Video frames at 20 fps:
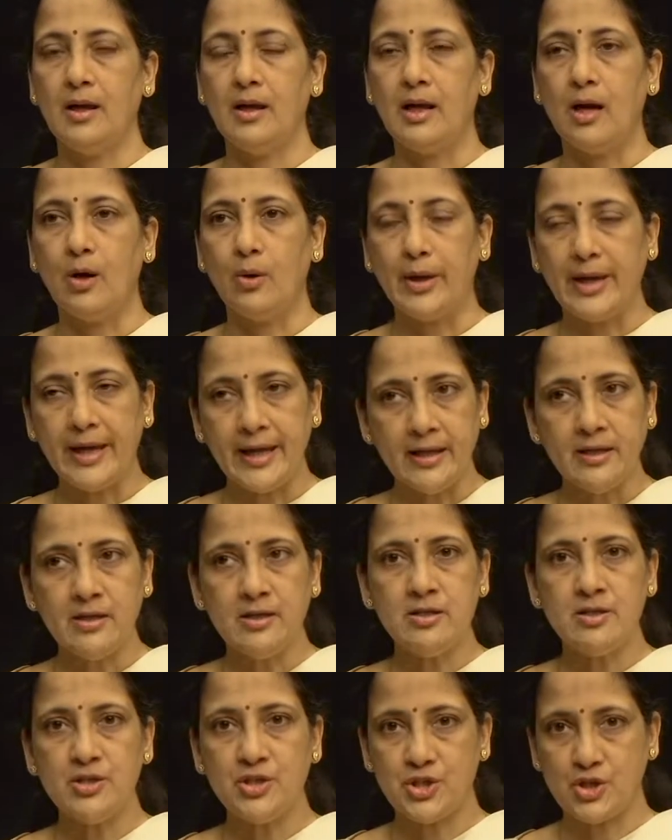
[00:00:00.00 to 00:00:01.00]
Now,
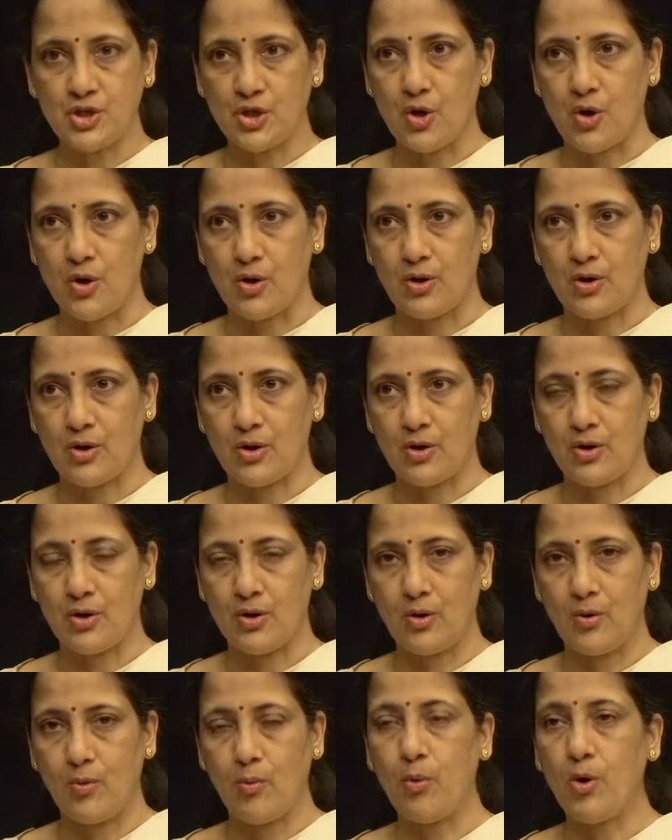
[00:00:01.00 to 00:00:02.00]
in
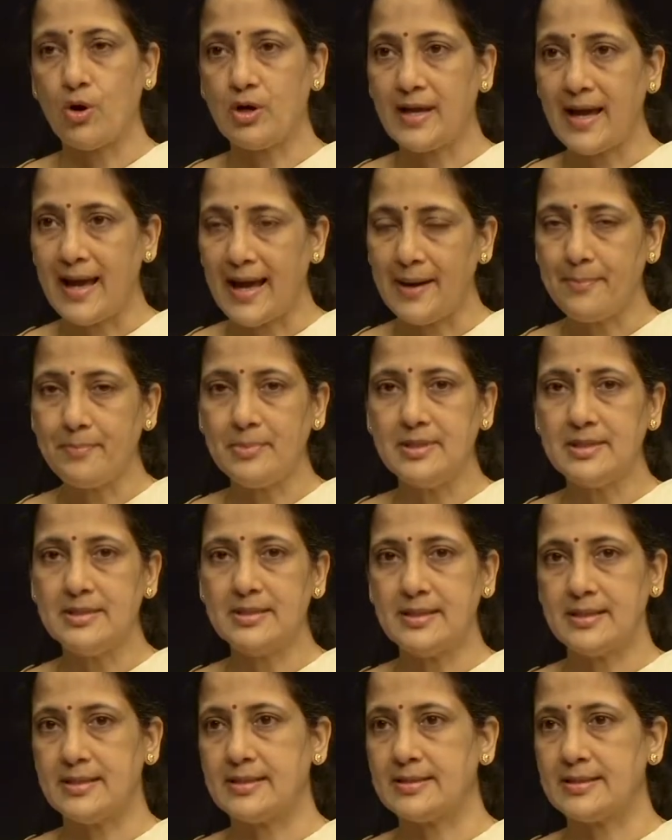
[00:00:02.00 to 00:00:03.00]
shock, what
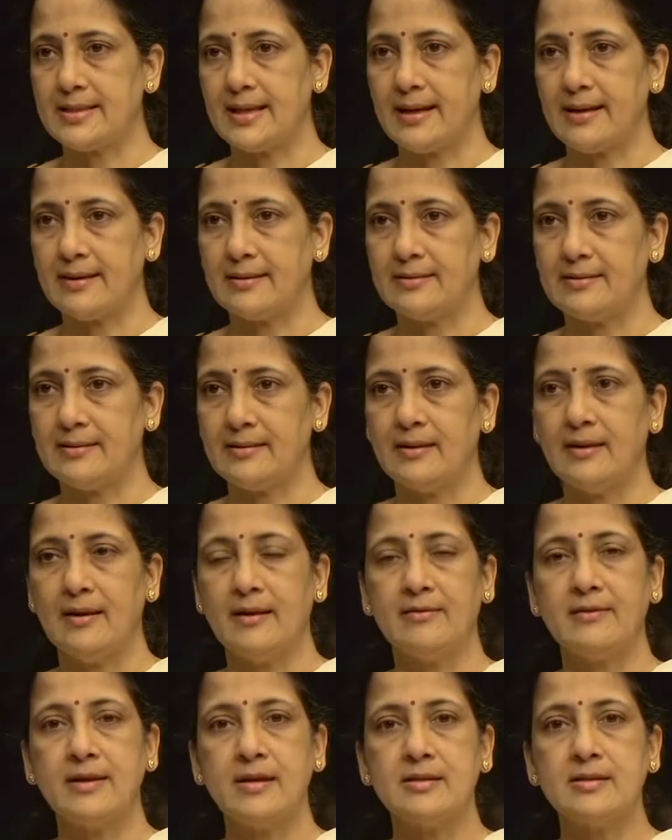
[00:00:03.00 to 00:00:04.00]
happens is that
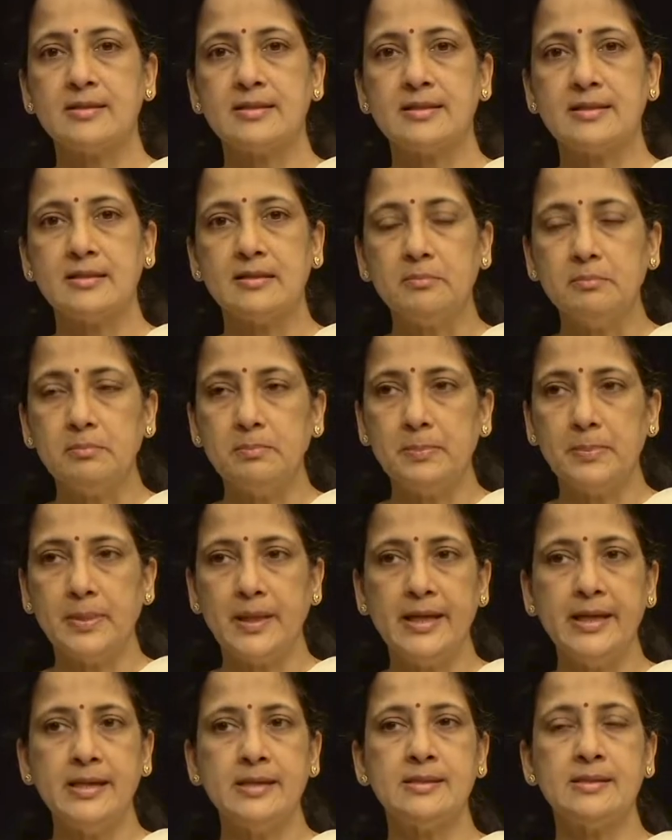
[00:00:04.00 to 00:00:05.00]
there is
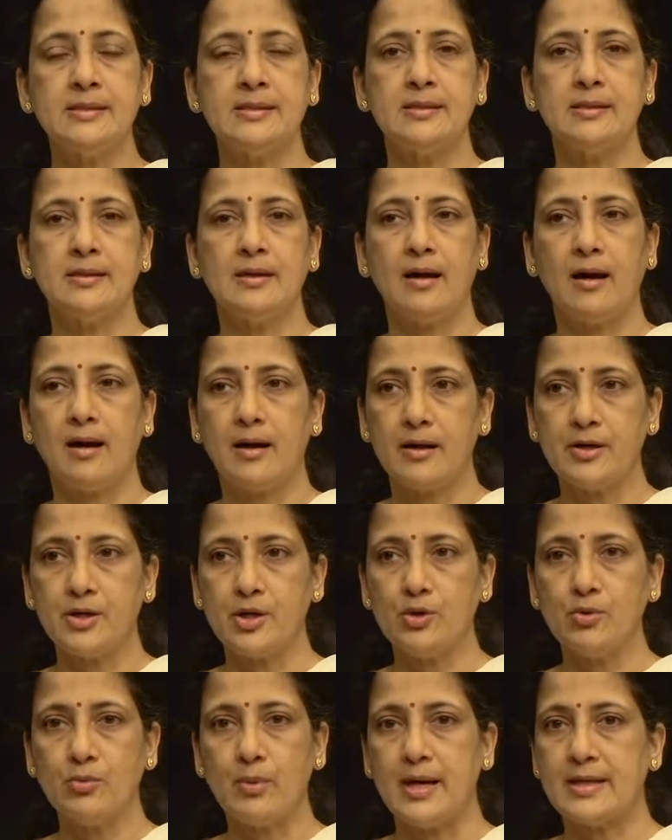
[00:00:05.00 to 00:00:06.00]
complete
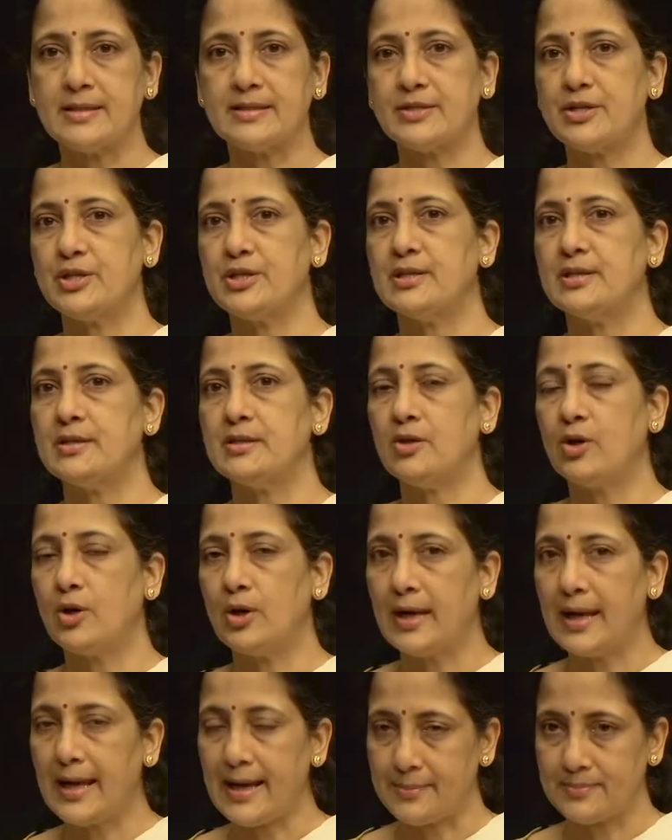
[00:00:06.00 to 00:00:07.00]
cardiovascular
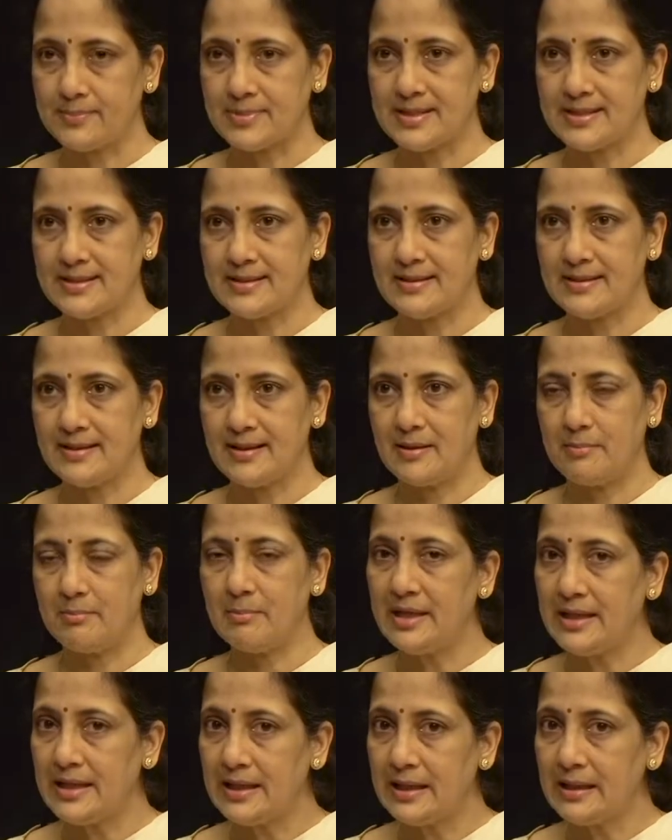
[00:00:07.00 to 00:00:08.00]
collapse,
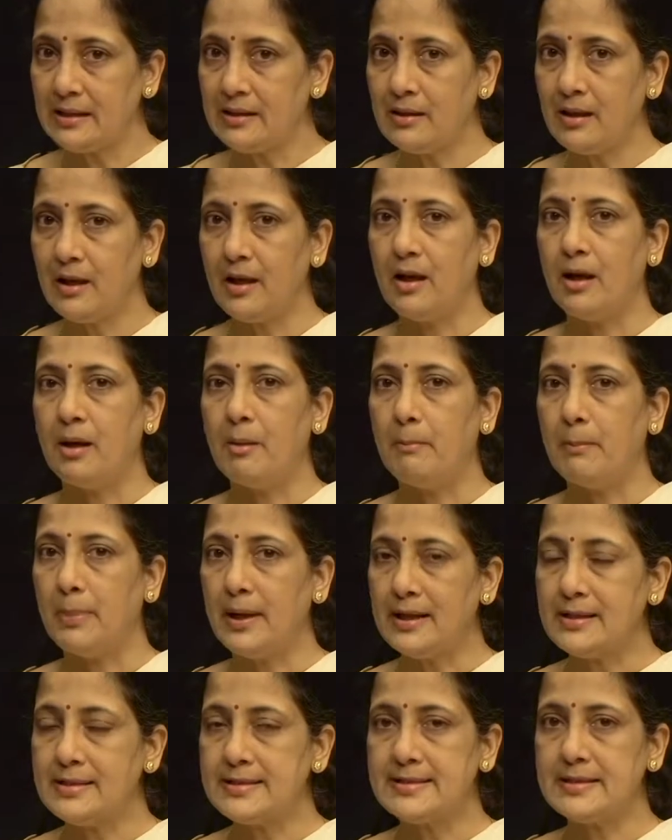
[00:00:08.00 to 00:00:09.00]
meaning
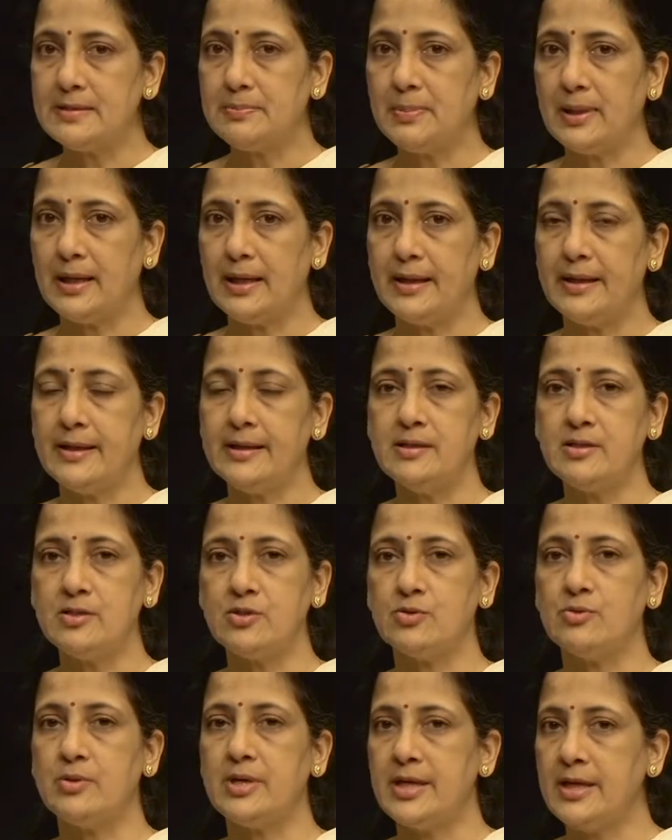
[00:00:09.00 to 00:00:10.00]
blood supply
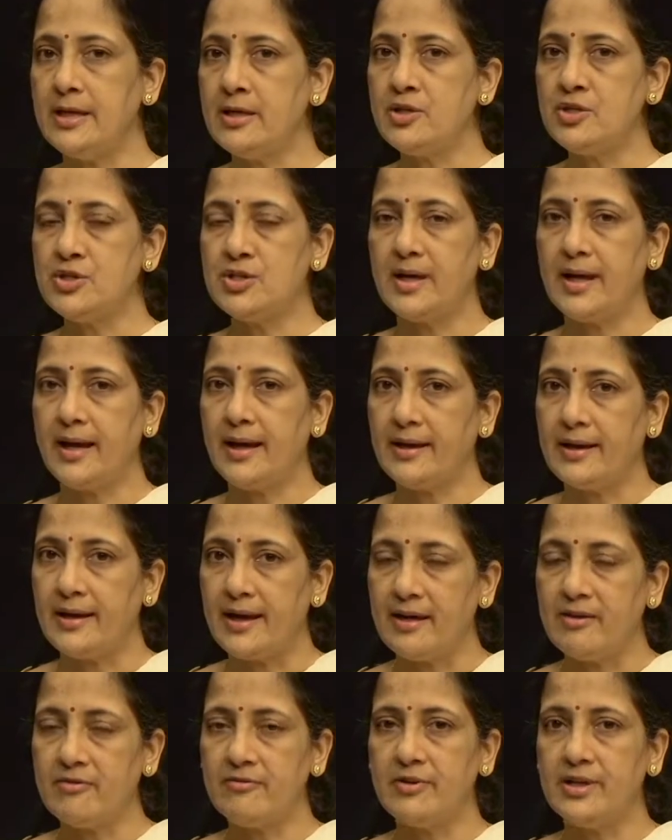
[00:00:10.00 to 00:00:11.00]
to each and
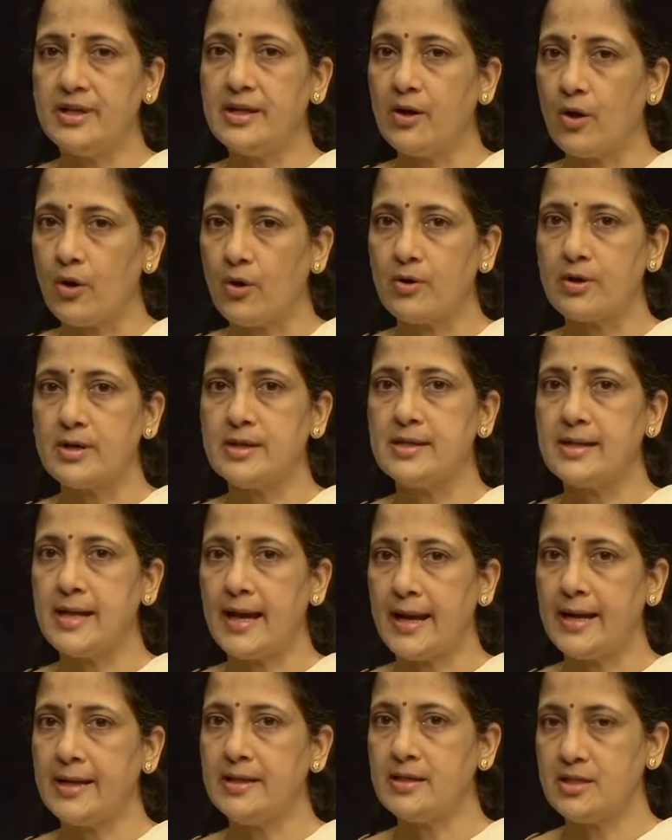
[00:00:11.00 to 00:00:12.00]
every organ
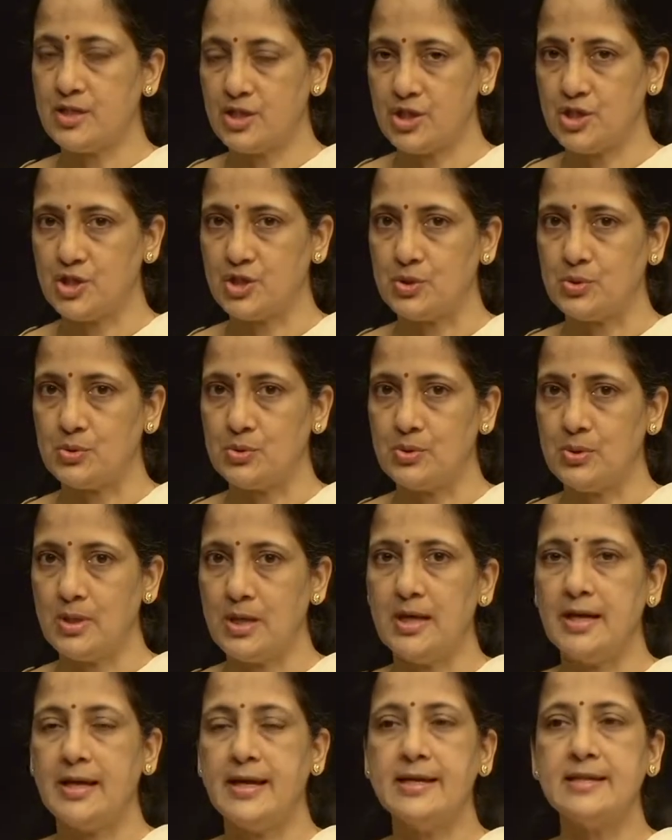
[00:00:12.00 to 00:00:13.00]
and tissue
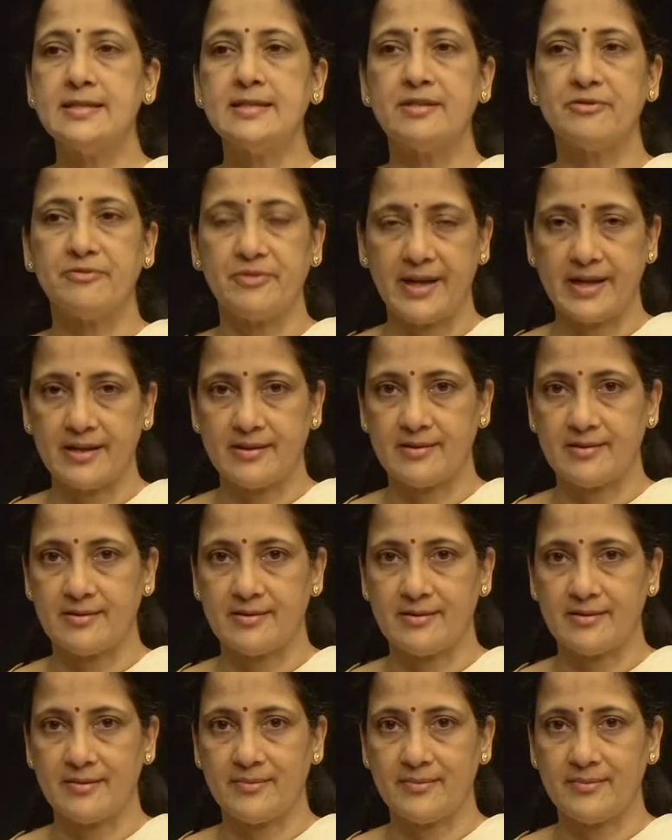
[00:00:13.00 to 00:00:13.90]
is affected.